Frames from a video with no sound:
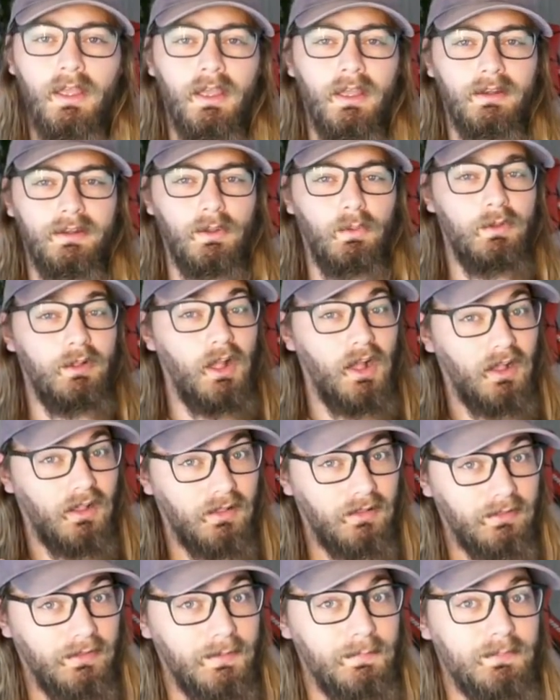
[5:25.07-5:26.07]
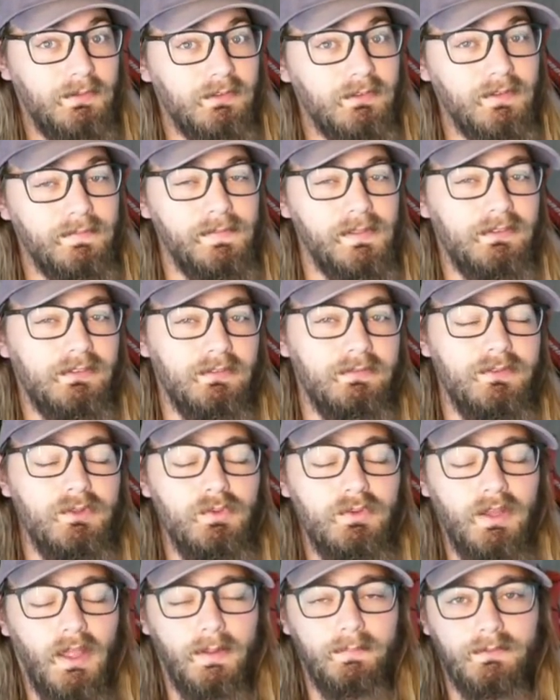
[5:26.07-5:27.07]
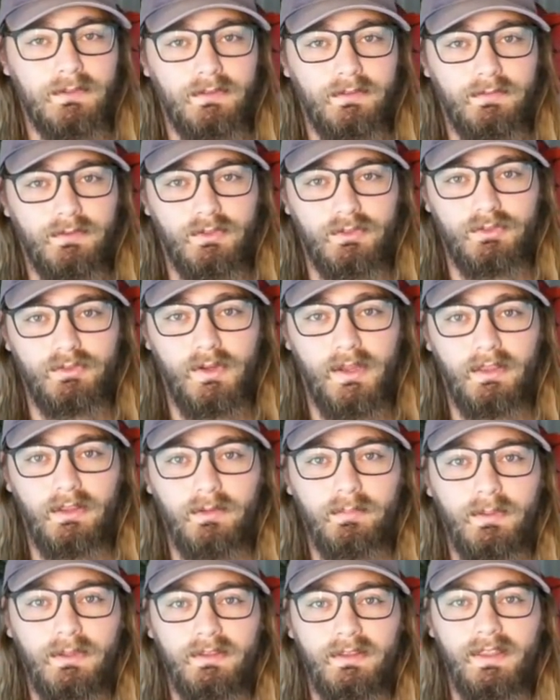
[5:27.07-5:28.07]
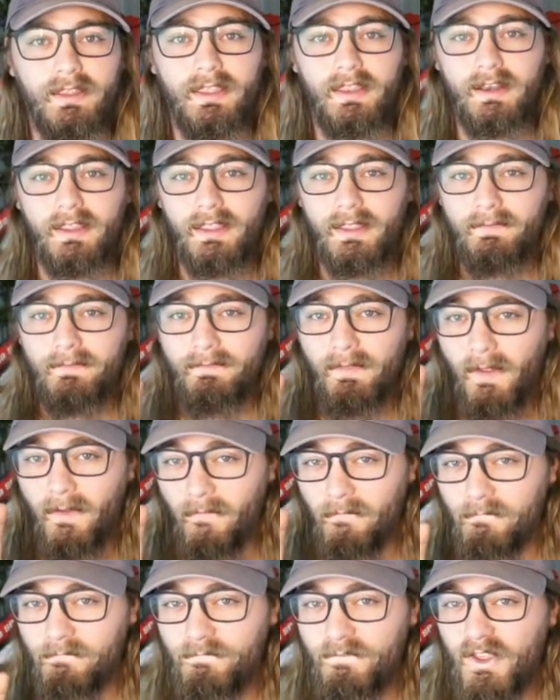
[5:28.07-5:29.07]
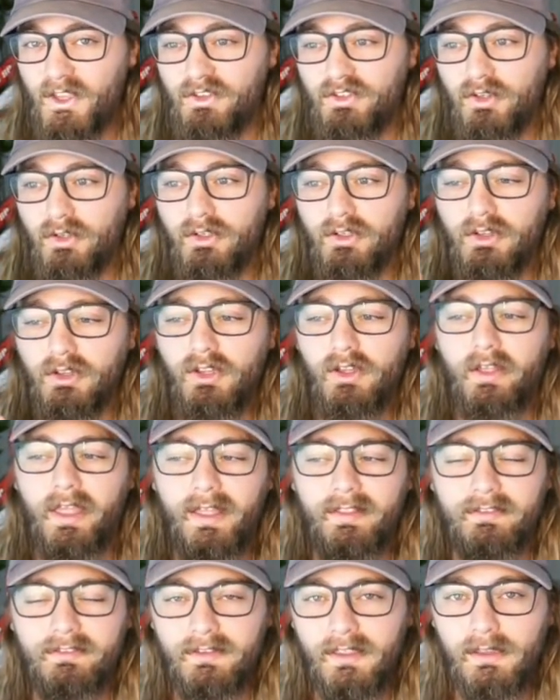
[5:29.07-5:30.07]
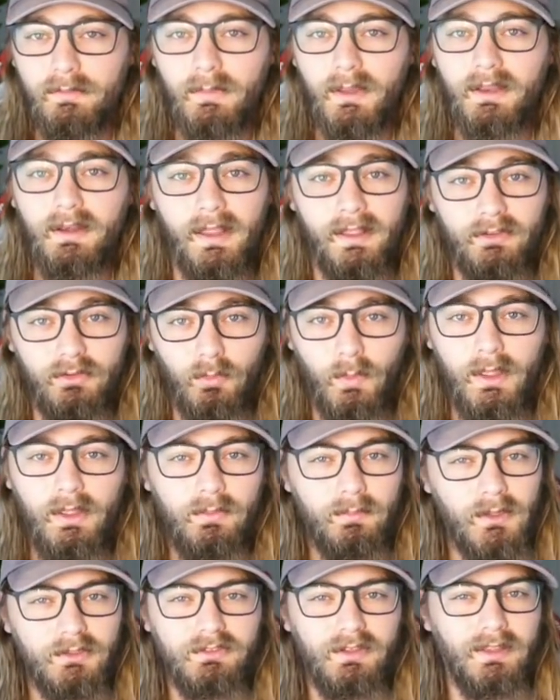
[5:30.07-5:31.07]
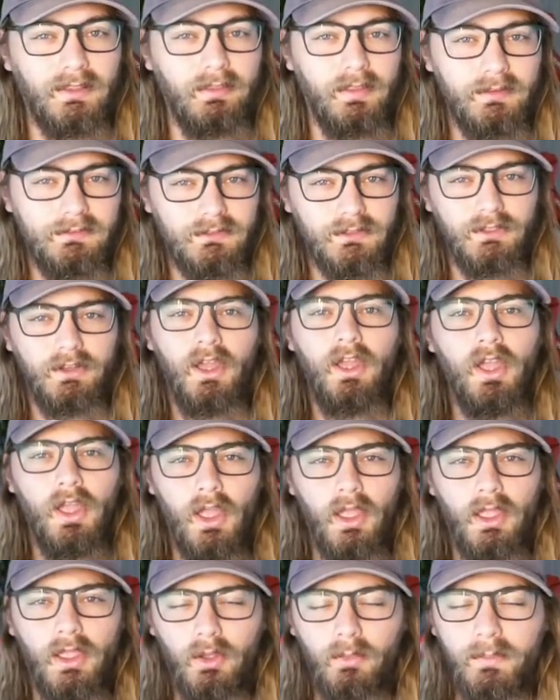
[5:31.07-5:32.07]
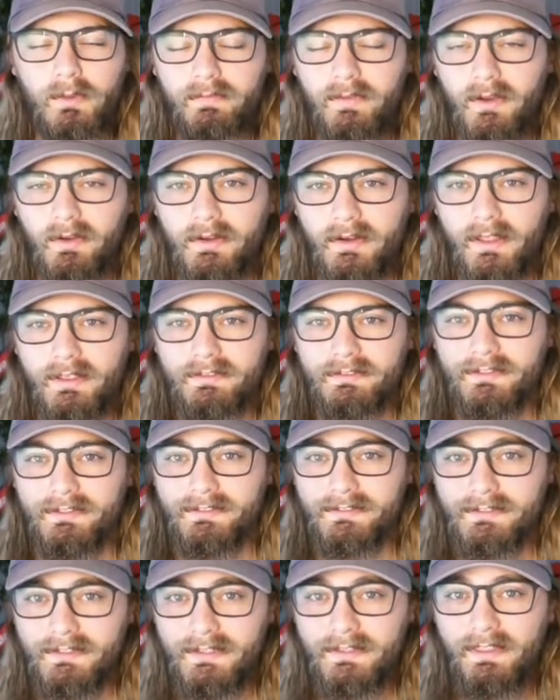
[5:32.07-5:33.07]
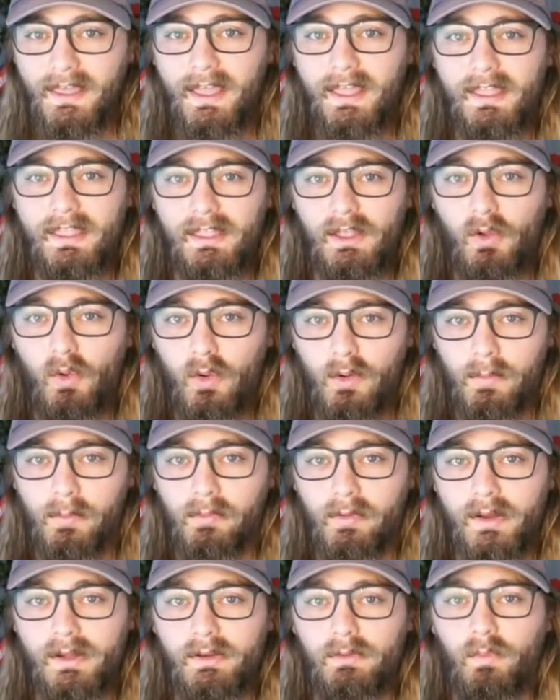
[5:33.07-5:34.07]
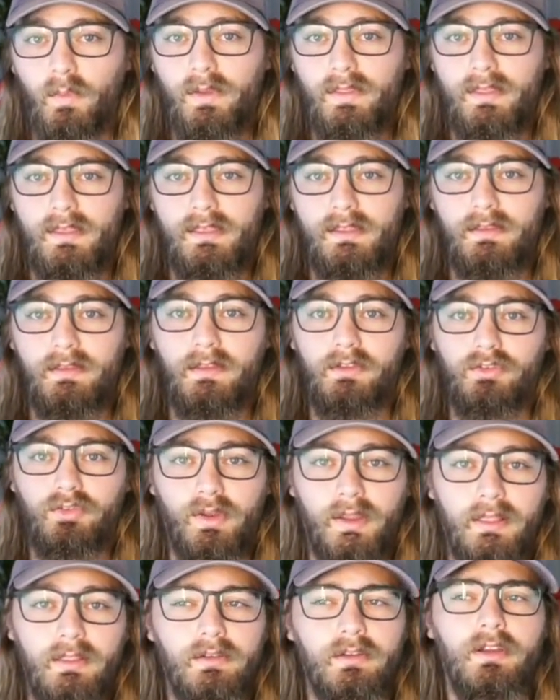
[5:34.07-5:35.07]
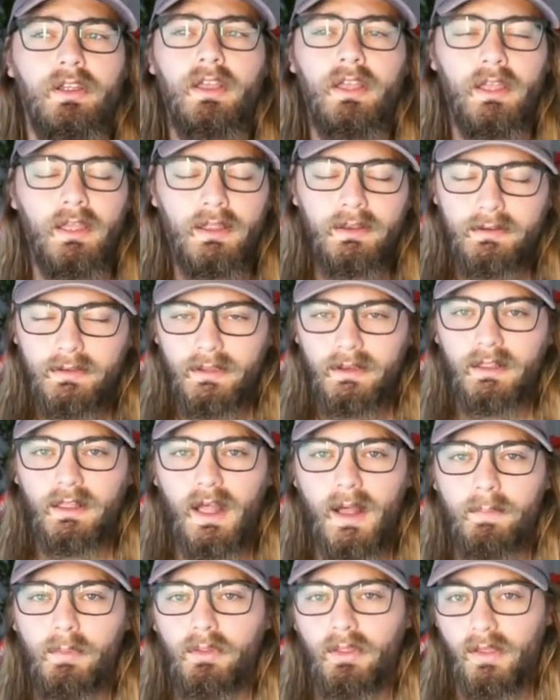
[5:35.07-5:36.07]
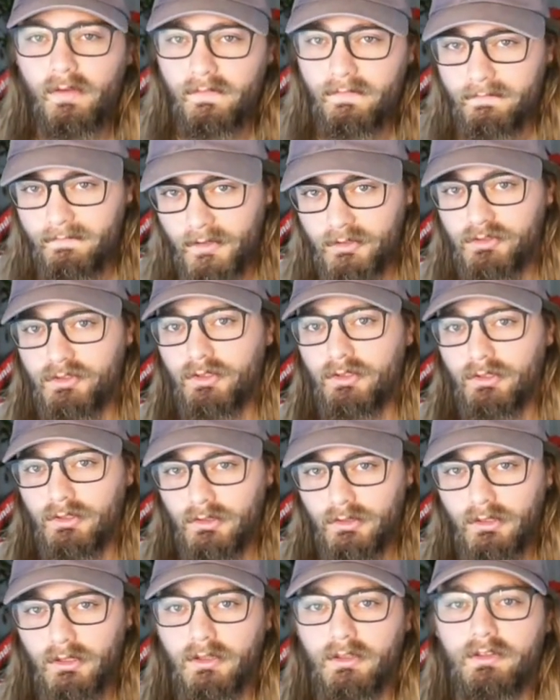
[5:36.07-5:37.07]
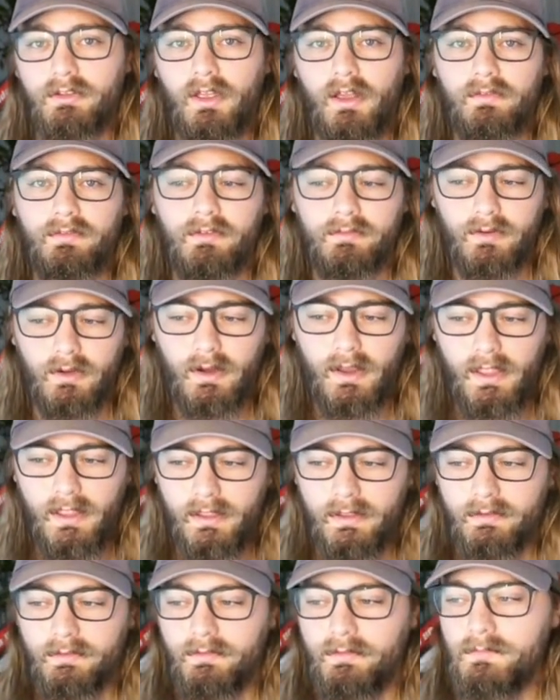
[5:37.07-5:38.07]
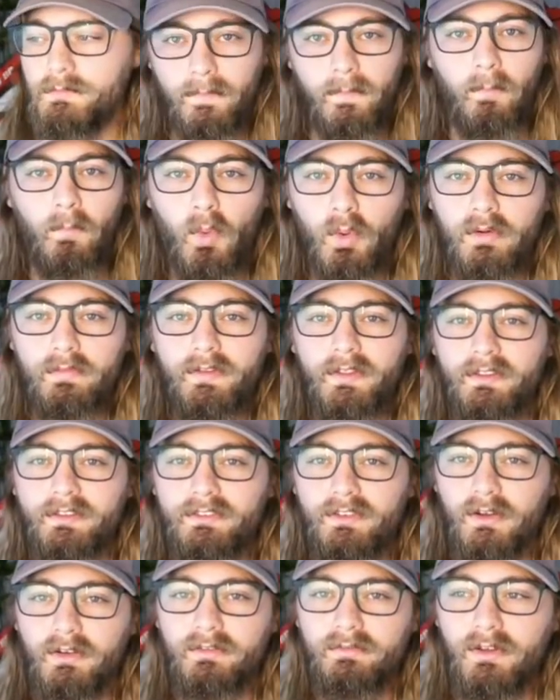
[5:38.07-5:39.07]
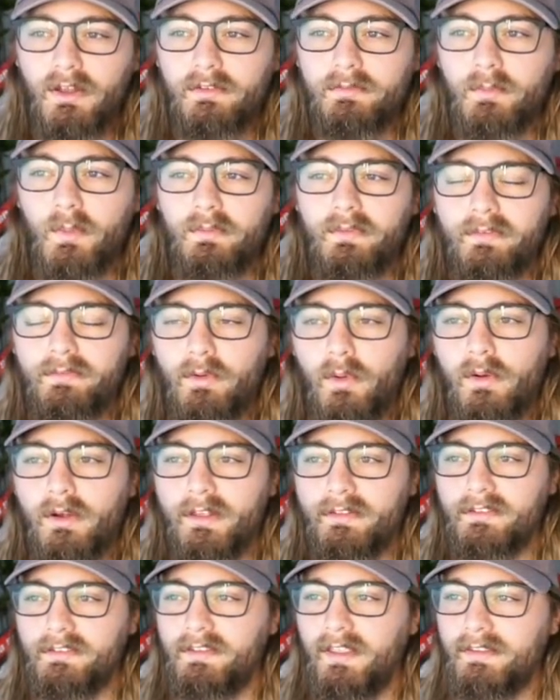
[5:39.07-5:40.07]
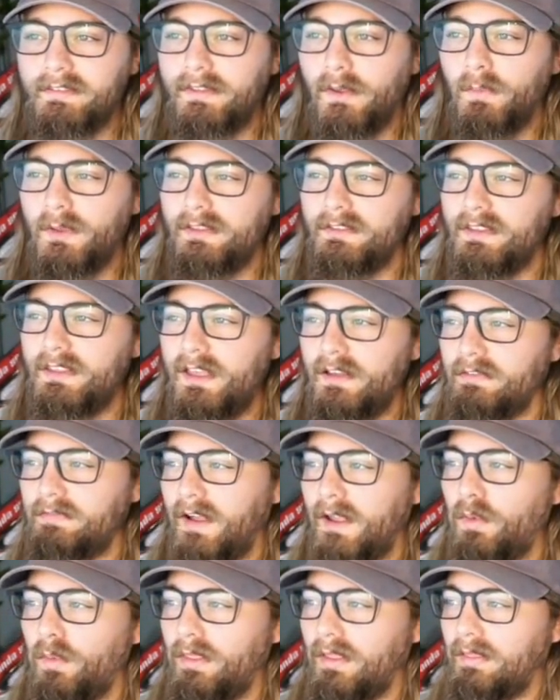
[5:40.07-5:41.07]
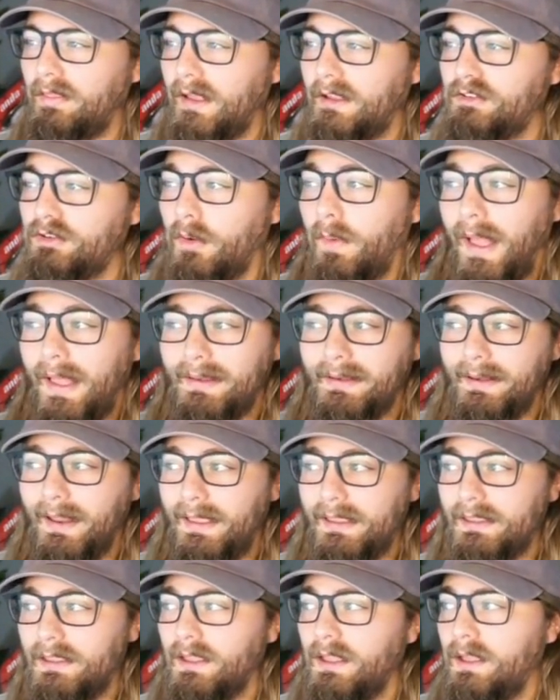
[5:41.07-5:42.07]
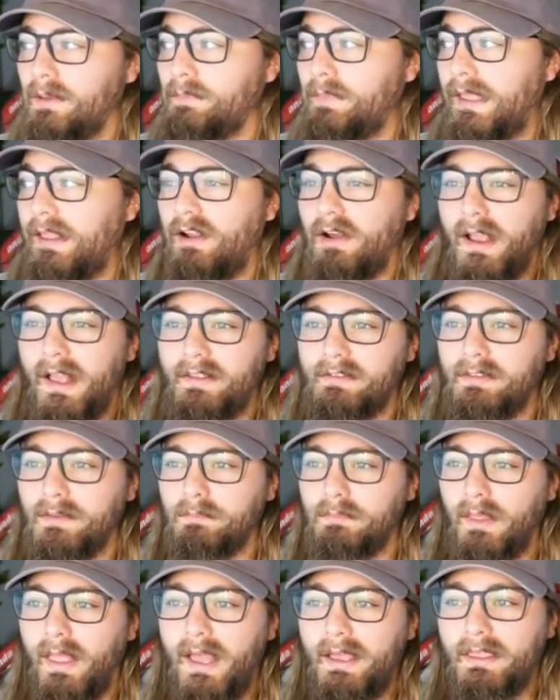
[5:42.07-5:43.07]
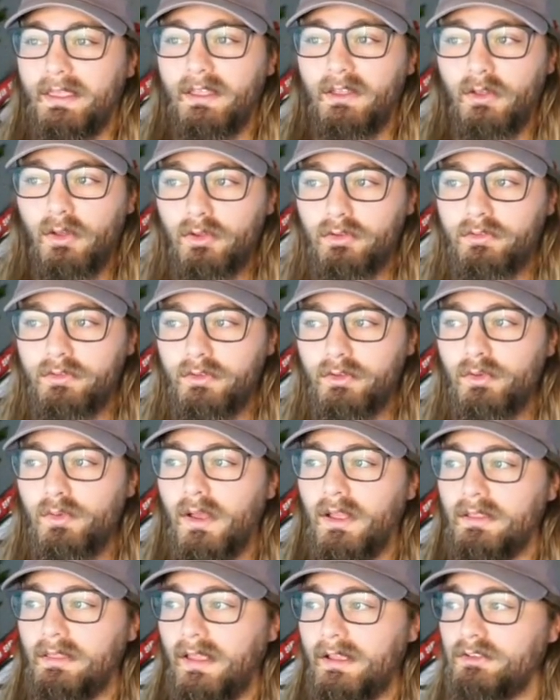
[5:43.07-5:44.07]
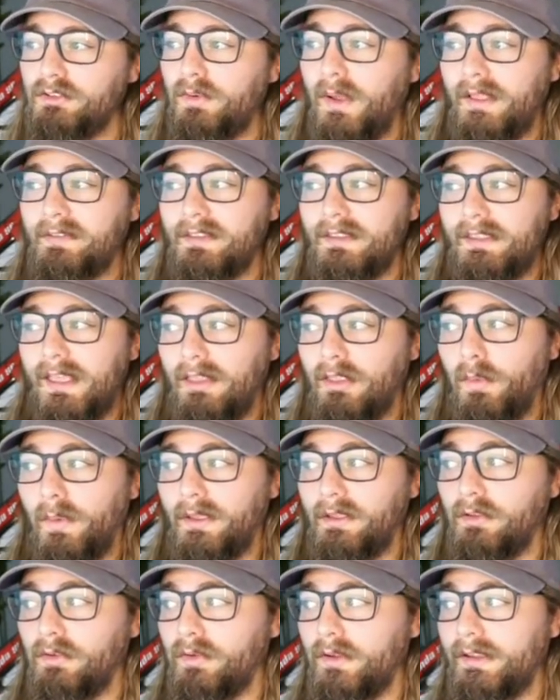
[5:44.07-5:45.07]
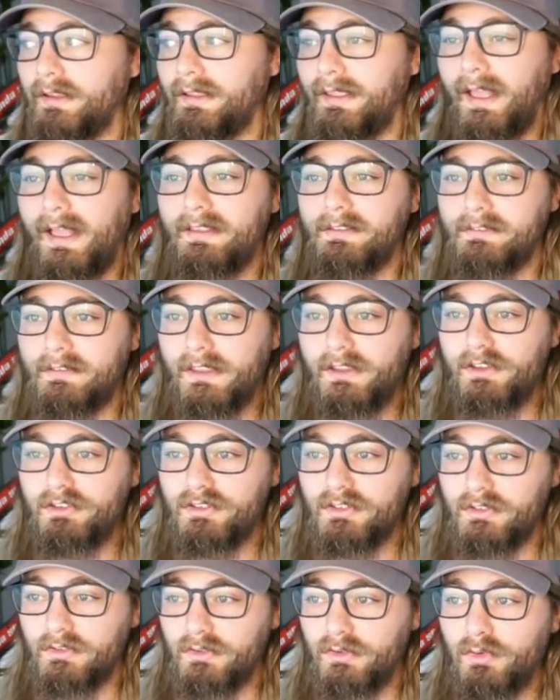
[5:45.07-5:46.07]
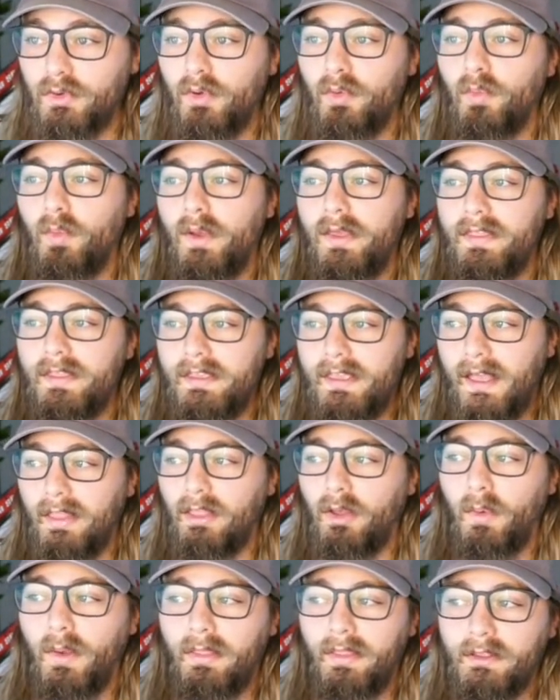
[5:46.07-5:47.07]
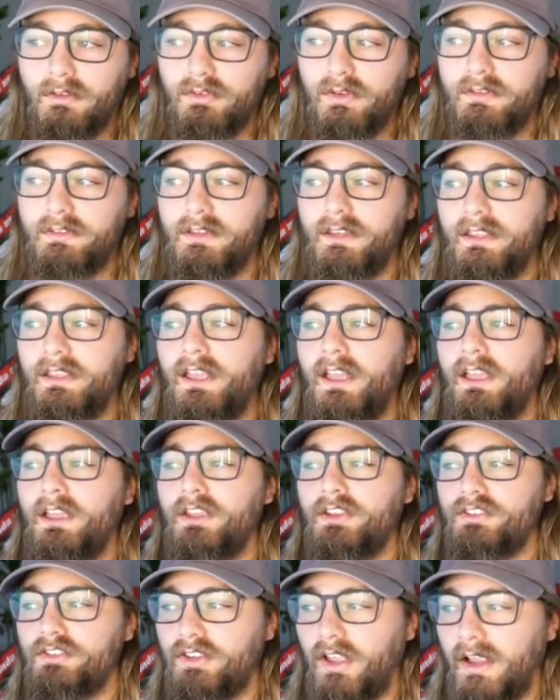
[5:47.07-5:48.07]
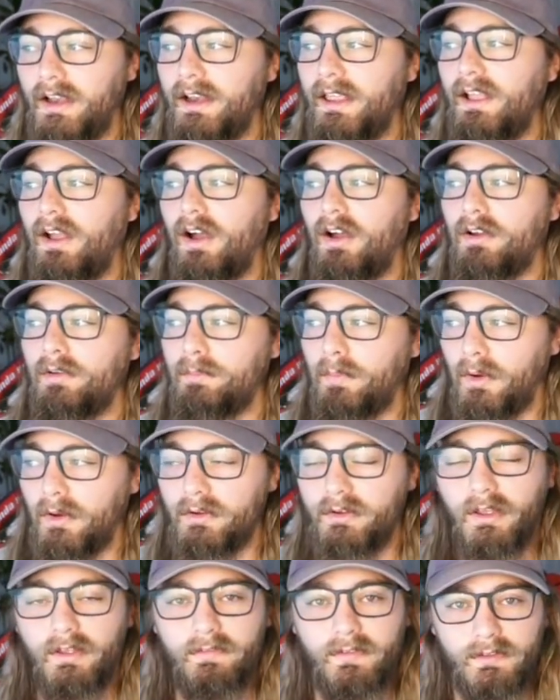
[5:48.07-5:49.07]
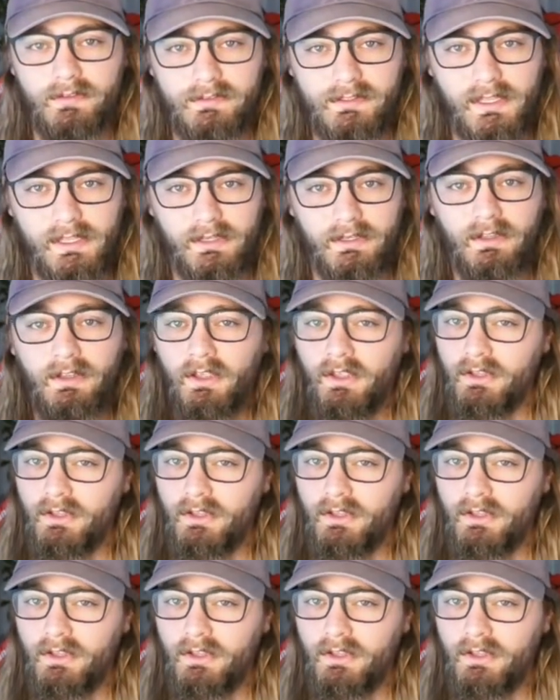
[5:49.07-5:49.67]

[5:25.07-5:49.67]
Now, we've got glimpses of this a few times in the first trailer, but to get an official look at Sandman as well, much like Lizard, it'll be very nice to see that incorporated within the trailer to get a couple official looks off of our hands. More villains are involved moving forward, as it says that we see a fight with Electro at night. Peter has the black and gold suit, Electro has a yellow and green gas station suit with yellow electricity shining on part of his skin.